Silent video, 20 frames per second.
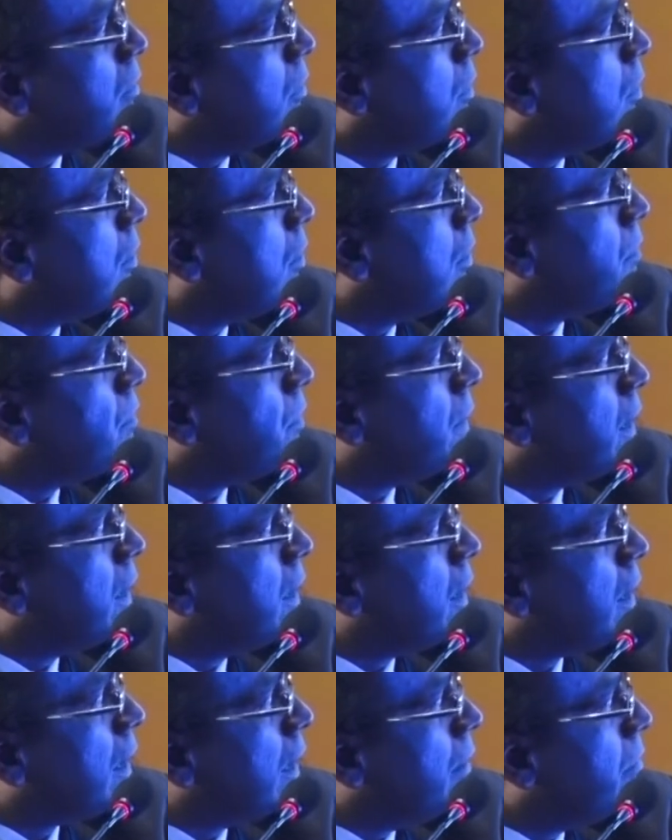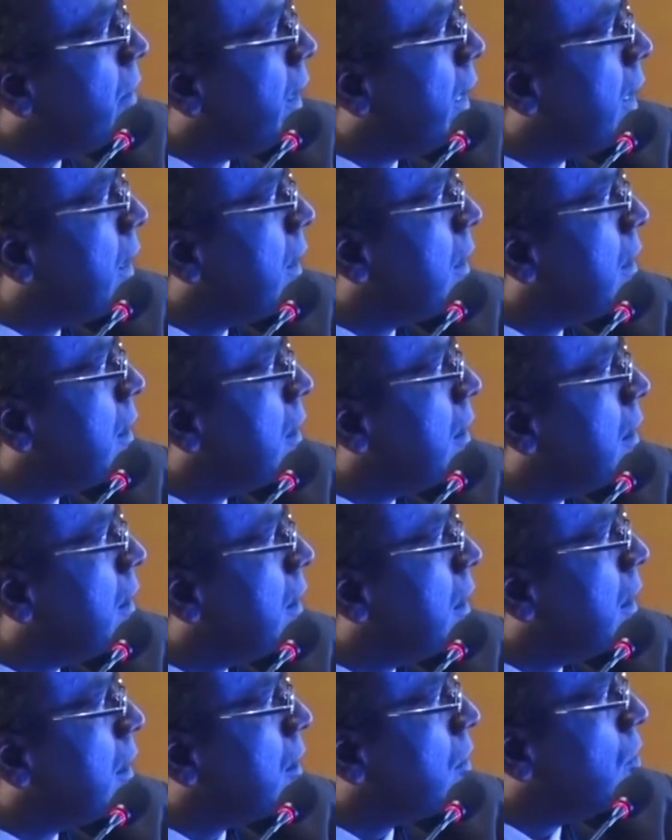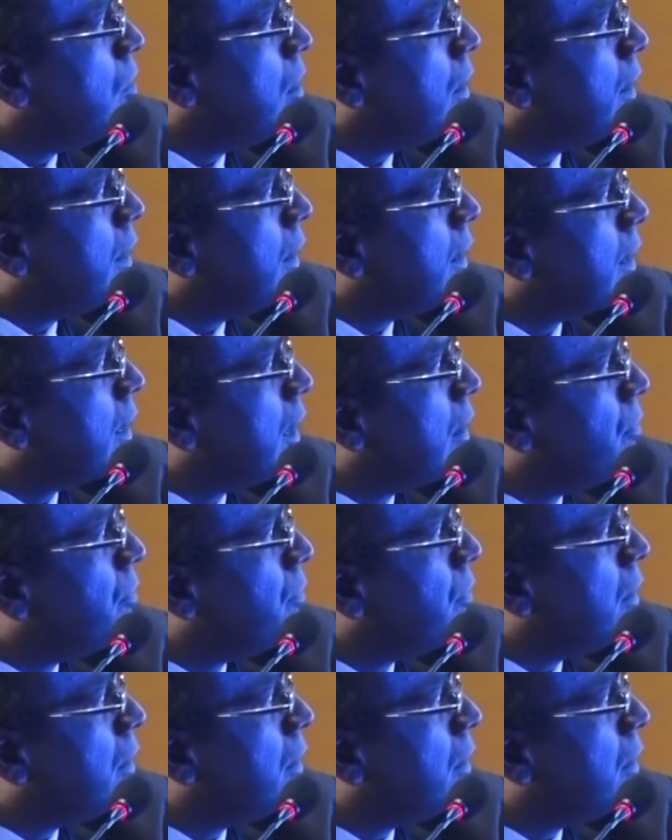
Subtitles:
without prior MI, there is lower risk of